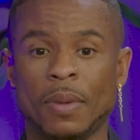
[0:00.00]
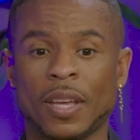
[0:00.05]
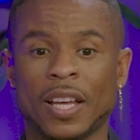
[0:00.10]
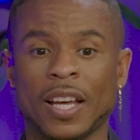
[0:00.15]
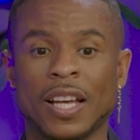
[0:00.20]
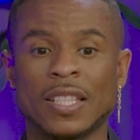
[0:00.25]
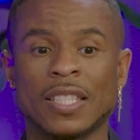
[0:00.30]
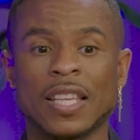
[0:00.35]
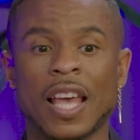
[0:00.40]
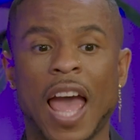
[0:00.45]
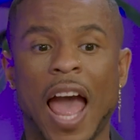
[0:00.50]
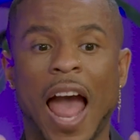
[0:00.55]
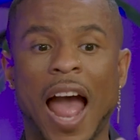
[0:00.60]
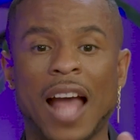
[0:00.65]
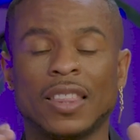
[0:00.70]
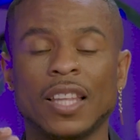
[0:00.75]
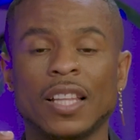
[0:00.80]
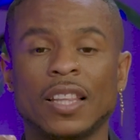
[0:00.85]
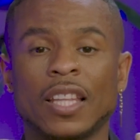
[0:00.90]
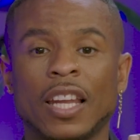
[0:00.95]
Because I
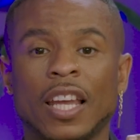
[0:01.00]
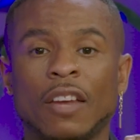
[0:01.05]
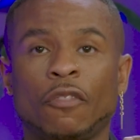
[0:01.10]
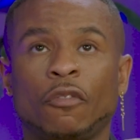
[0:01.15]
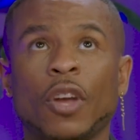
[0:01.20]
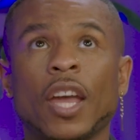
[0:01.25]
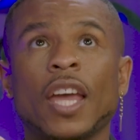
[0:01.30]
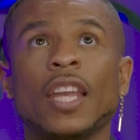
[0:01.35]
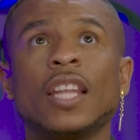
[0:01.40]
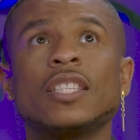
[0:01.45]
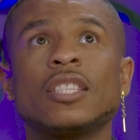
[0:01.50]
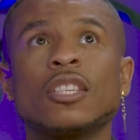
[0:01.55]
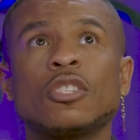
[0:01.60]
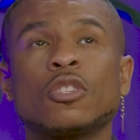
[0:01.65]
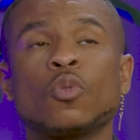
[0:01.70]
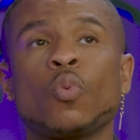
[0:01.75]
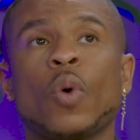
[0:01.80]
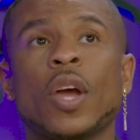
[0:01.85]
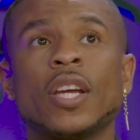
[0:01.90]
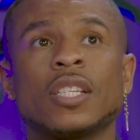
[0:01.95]
think that if any
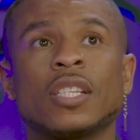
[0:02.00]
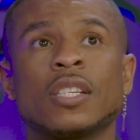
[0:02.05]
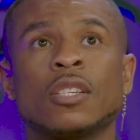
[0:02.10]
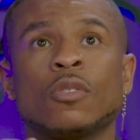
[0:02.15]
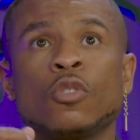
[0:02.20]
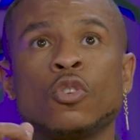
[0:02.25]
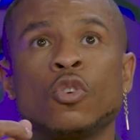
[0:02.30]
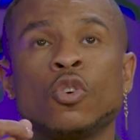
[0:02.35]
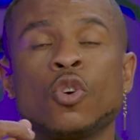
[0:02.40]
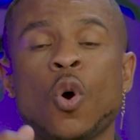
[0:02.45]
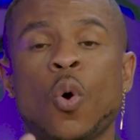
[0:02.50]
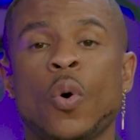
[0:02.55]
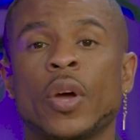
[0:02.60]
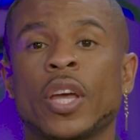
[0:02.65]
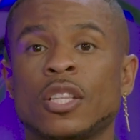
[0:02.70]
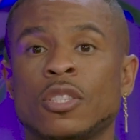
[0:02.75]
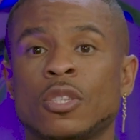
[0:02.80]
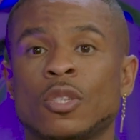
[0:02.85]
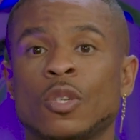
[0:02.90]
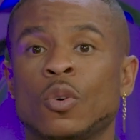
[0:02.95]
situation you're going
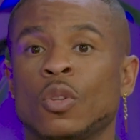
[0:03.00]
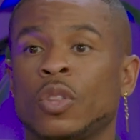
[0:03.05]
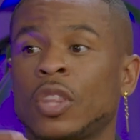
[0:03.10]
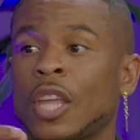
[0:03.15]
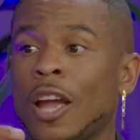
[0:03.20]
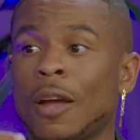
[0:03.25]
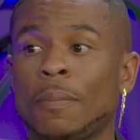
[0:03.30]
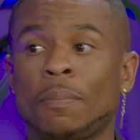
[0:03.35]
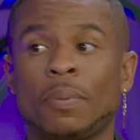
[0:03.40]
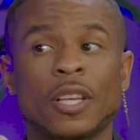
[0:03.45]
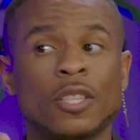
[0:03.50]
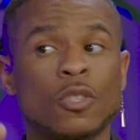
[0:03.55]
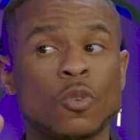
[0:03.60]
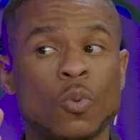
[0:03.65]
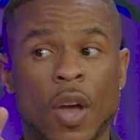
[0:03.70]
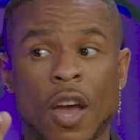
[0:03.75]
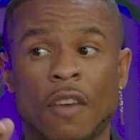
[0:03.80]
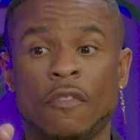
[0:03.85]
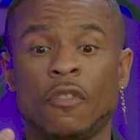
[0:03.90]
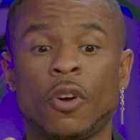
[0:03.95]
into, a therapist,
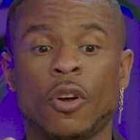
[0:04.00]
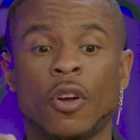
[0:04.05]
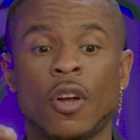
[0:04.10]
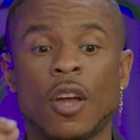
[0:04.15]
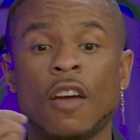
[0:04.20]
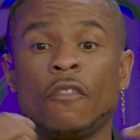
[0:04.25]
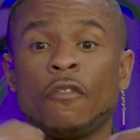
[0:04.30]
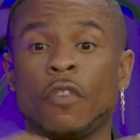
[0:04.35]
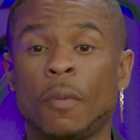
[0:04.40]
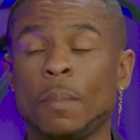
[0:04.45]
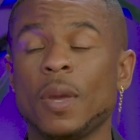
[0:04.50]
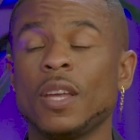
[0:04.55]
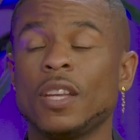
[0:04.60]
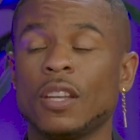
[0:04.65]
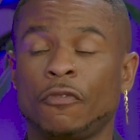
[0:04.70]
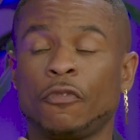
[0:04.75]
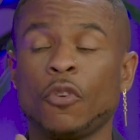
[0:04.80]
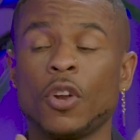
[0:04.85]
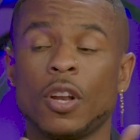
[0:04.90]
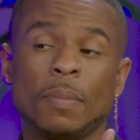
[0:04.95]
whoever, for
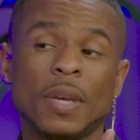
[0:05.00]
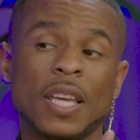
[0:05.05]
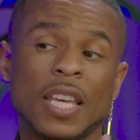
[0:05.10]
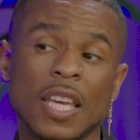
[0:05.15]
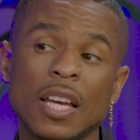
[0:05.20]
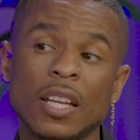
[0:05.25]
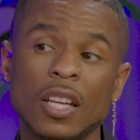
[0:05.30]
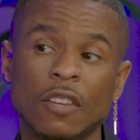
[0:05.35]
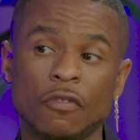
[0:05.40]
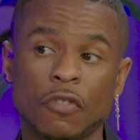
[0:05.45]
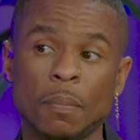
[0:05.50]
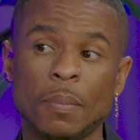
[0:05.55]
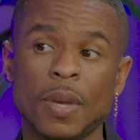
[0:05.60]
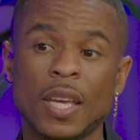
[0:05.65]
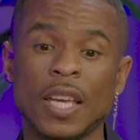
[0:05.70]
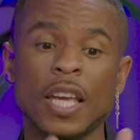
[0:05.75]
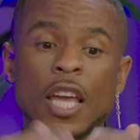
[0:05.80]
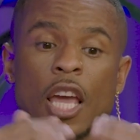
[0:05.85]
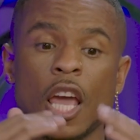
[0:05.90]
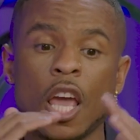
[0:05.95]
it to be healing, for
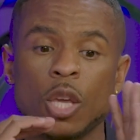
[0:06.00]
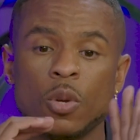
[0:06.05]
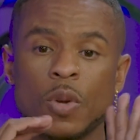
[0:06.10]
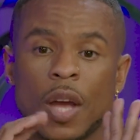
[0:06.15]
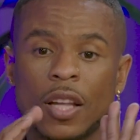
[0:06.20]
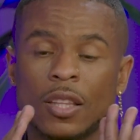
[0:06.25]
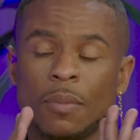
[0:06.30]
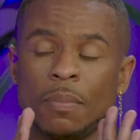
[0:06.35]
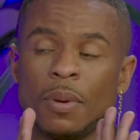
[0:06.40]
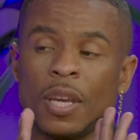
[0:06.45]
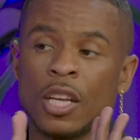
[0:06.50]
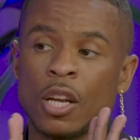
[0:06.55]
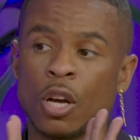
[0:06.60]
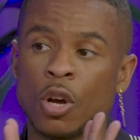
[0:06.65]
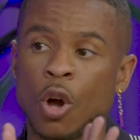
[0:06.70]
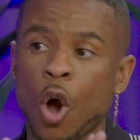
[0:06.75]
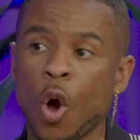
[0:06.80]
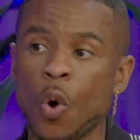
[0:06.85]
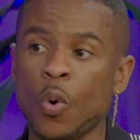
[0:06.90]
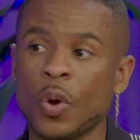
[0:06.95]
me, you have to be in a
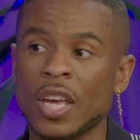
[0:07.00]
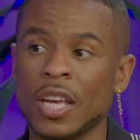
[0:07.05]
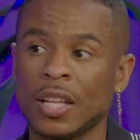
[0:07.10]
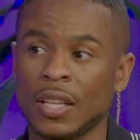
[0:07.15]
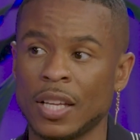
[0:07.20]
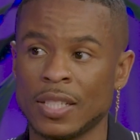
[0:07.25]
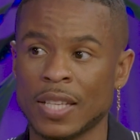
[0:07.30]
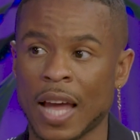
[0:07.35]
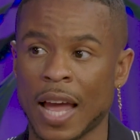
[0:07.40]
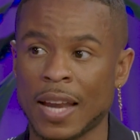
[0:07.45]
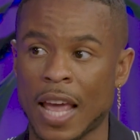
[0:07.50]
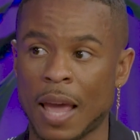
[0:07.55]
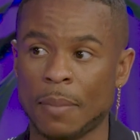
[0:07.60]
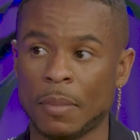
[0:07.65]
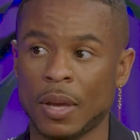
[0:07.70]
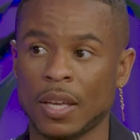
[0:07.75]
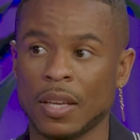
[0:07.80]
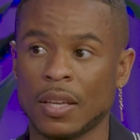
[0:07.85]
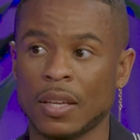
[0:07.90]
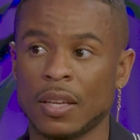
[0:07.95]
co-healing
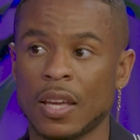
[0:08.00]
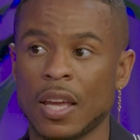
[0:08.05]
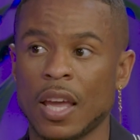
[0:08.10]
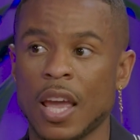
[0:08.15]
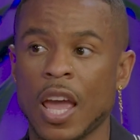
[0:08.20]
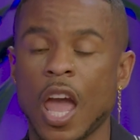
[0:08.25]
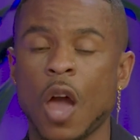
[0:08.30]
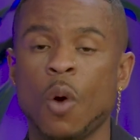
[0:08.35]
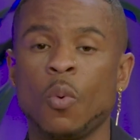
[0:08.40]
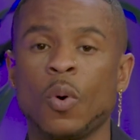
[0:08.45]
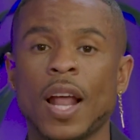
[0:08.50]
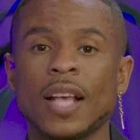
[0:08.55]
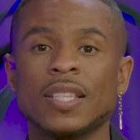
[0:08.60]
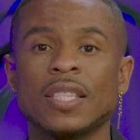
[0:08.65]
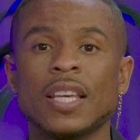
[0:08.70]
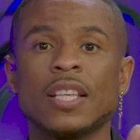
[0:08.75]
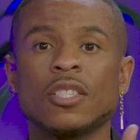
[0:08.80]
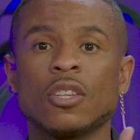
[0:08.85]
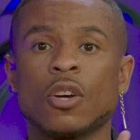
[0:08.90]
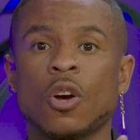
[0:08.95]
dynamic. And what I say is a